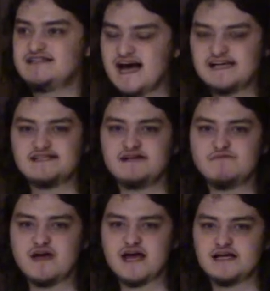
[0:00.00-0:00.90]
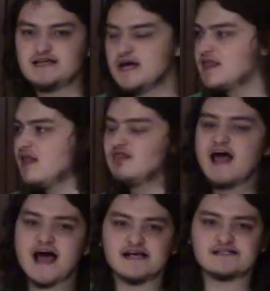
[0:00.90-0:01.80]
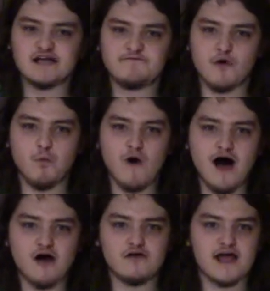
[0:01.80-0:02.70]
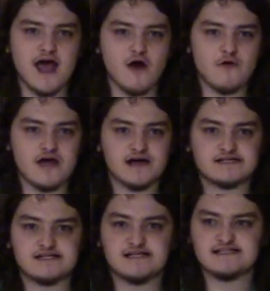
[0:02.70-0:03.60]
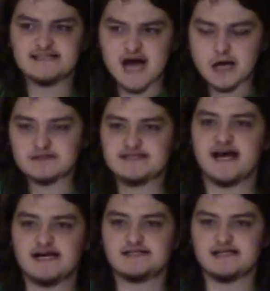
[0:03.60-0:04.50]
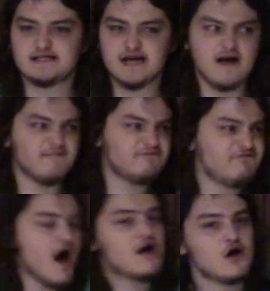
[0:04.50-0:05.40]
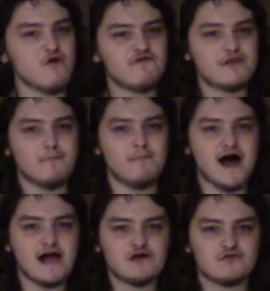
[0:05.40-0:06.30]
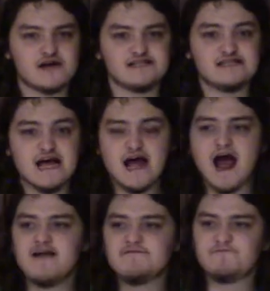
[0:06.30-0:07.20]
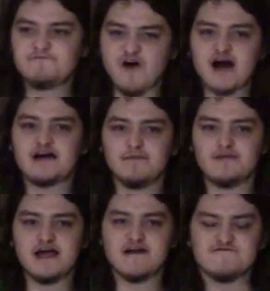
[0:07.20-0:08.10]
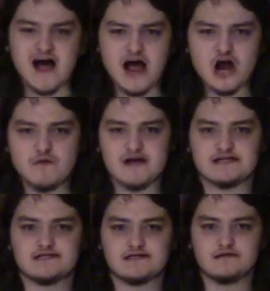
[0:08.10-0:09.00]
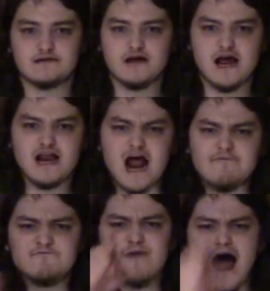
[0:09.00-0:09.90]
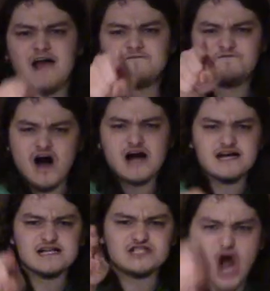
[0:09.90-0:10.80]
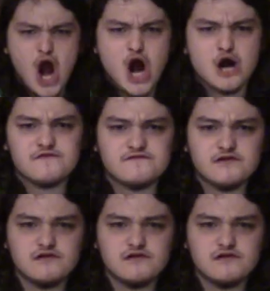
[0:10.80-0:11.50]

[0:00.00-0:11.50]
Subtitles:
decimate the last of the wild areas in South Texas, fuck over the migrants, and fuck up the environment! And that's my fucking turf!